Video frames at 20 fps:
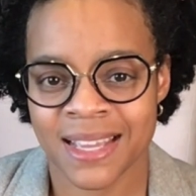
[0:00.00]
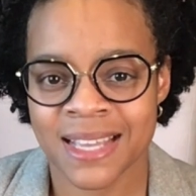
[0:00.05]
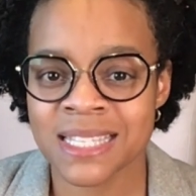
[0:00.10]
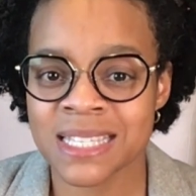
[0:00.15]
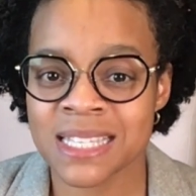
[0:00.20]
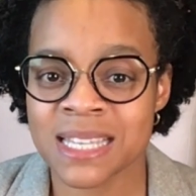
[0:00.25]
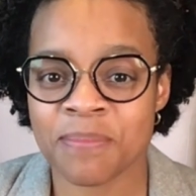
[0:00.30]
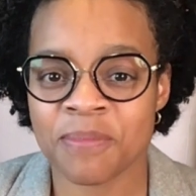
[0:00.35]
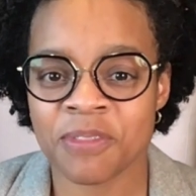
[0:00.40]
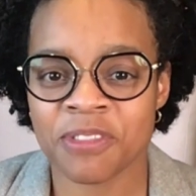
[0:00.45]

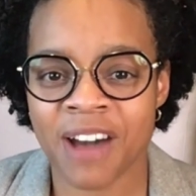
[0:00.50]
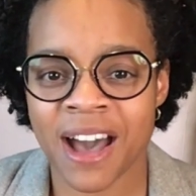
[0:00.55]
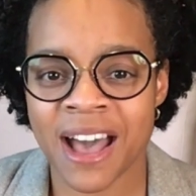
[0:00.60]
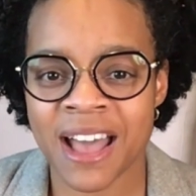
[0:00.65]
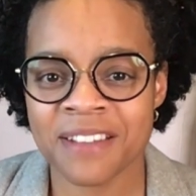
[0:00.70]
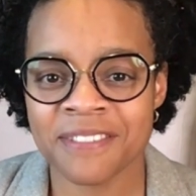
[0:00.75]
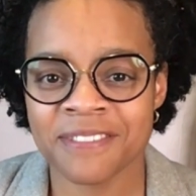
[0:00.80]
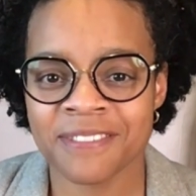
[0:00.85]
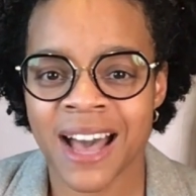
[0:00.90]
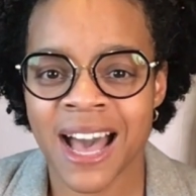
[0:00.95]
Step
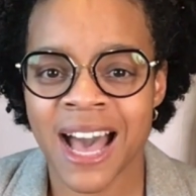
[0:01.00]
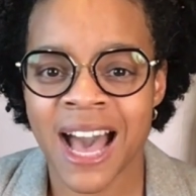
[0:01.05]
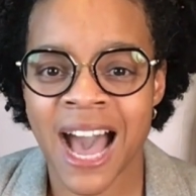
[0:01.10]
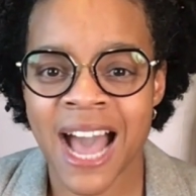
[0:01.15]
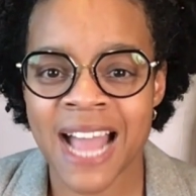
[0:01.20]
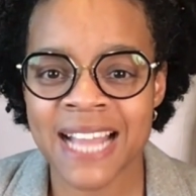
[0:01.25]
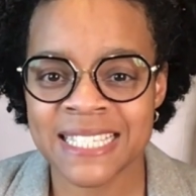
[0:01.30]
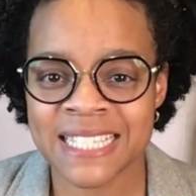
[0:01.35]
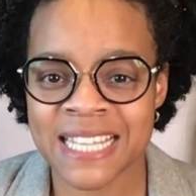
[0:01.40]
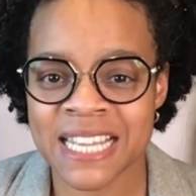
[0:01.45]
5.
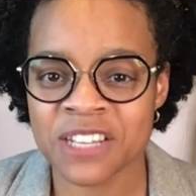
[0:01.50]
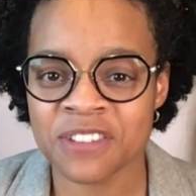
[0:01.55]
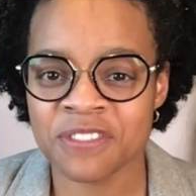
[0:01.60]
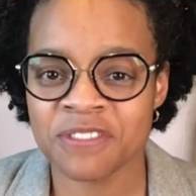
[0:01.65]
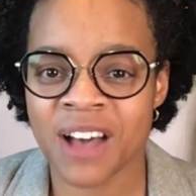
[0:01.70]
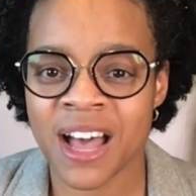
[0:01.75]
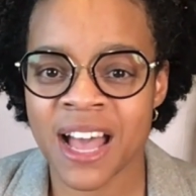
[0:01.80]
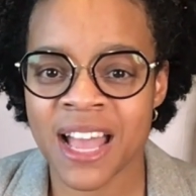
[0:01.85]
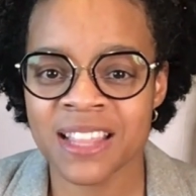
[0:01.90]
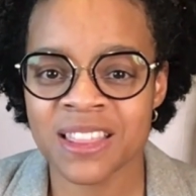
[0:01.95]

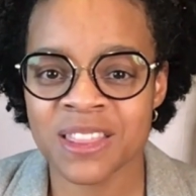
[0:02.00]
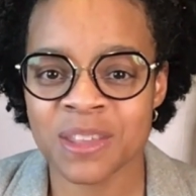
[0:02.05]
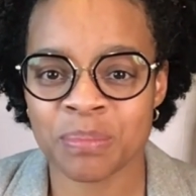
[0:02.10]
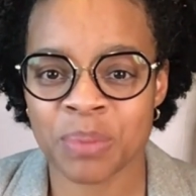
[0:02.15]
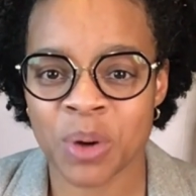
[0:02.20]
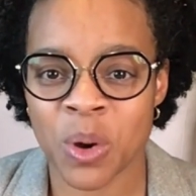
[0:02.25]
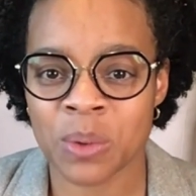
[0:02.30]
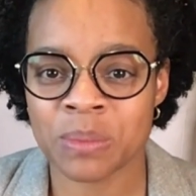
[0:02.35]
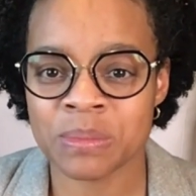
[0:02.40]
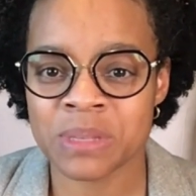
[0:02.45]
Identify the
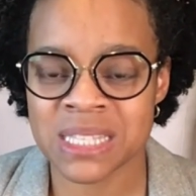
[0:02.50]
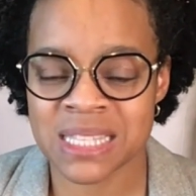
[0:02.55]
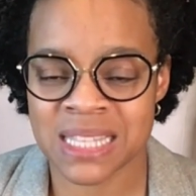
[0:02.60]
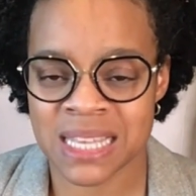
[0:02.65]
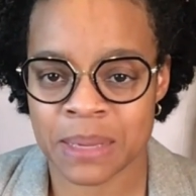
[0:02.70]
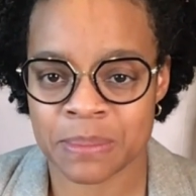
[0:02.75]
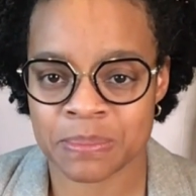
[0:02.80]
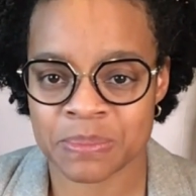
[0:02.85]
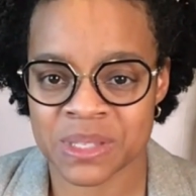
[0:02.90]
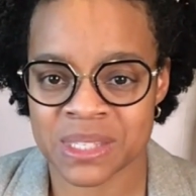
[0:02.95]
poem's
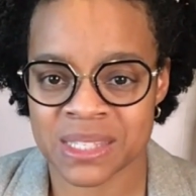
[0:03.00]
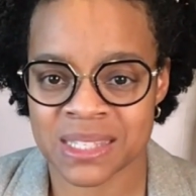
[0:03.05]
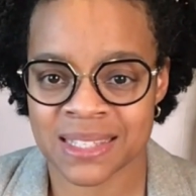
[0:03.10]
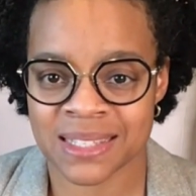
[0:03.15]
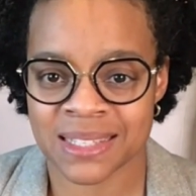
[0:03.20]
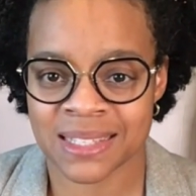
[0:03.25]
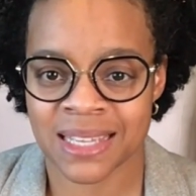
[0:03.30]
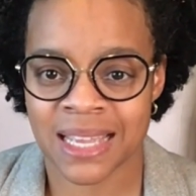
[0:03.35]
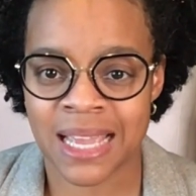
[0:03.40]
themes.